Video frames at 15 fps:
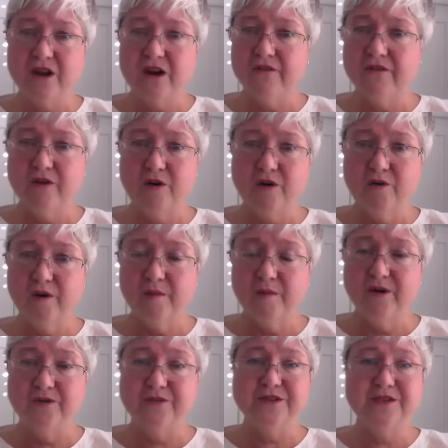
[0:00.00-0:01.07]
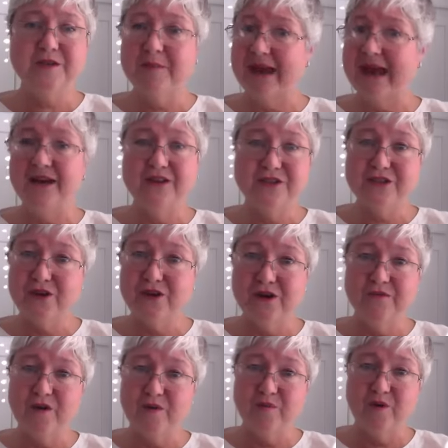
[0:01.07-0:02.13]
all of our hormones, to balance all
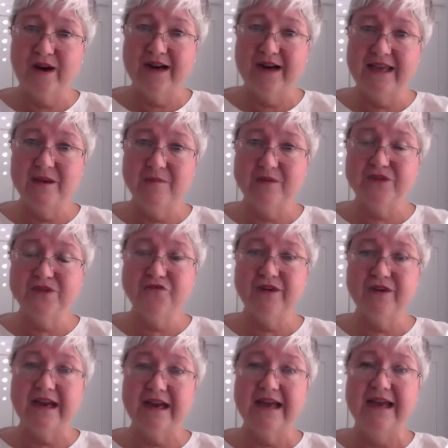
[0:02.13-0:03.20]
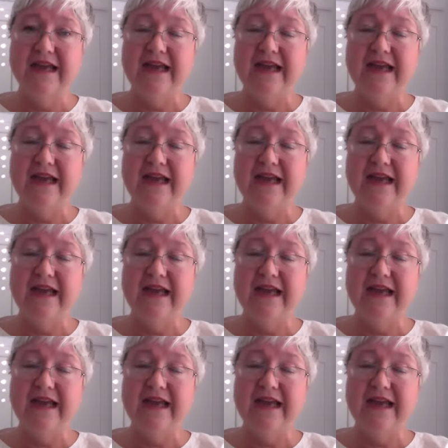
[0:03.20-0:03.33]
of our brain chemistry,